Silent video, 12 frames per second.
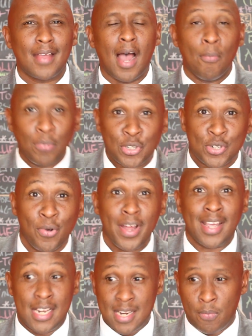I'm
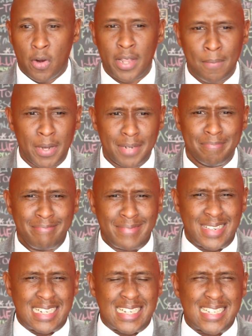doing it, I'm working, but
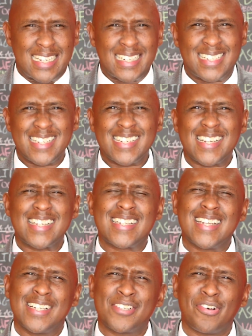there's just a
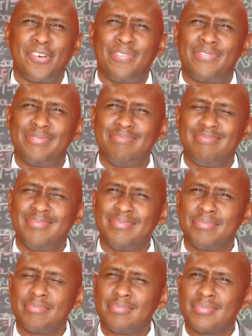sense of,
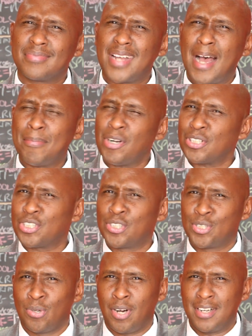I'm not
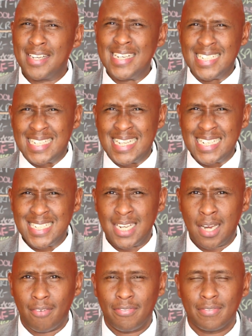sure, is this
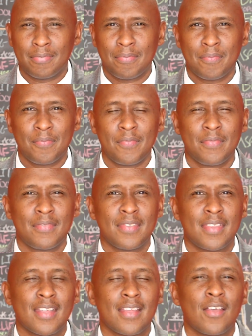enough?
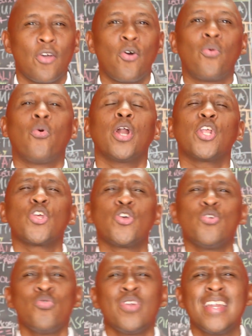What
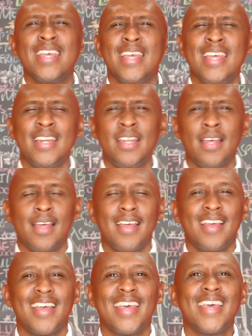you need
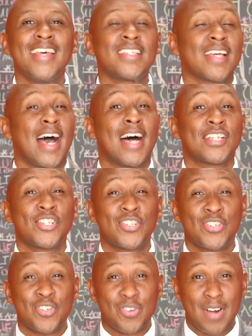is a
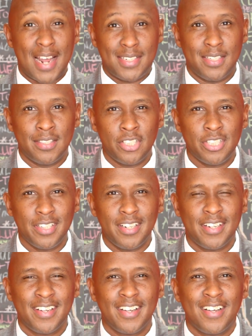strategy
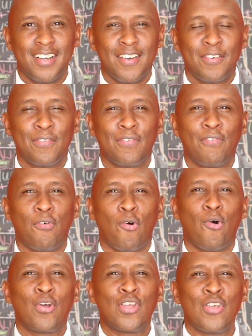
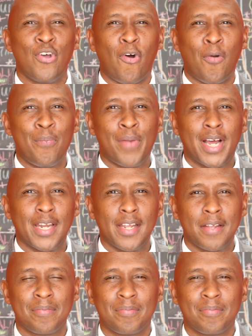for your money.